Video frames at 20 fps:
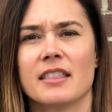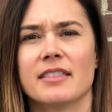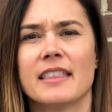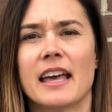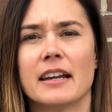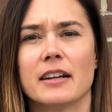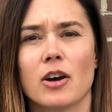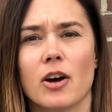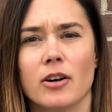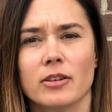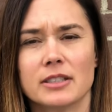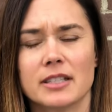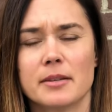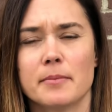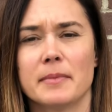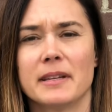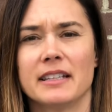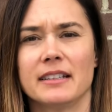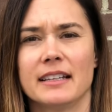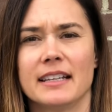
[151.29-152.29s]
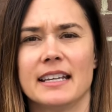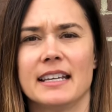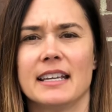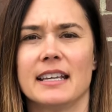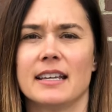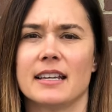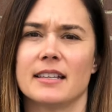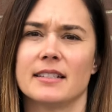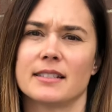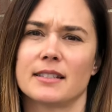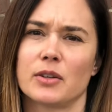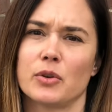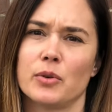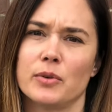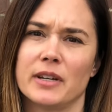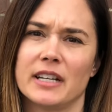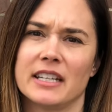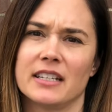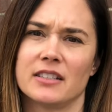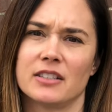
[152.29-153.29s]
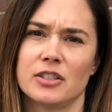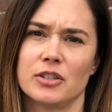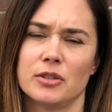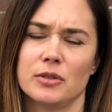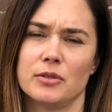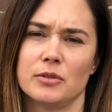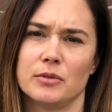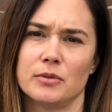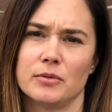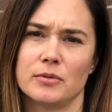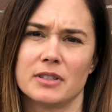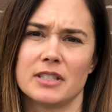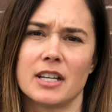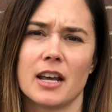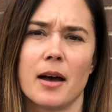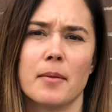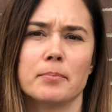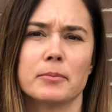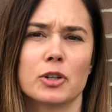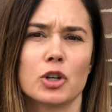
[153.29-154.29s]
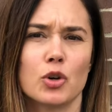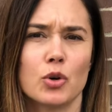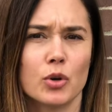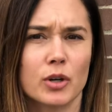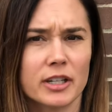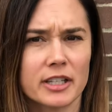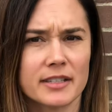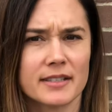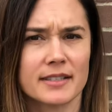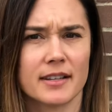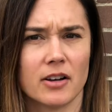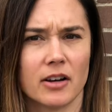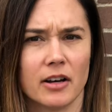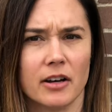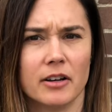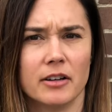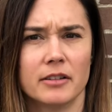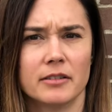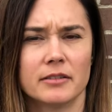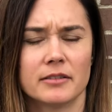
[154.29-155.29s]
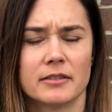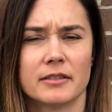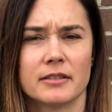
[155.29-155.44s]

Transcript: that ultimately is going to dump cortisol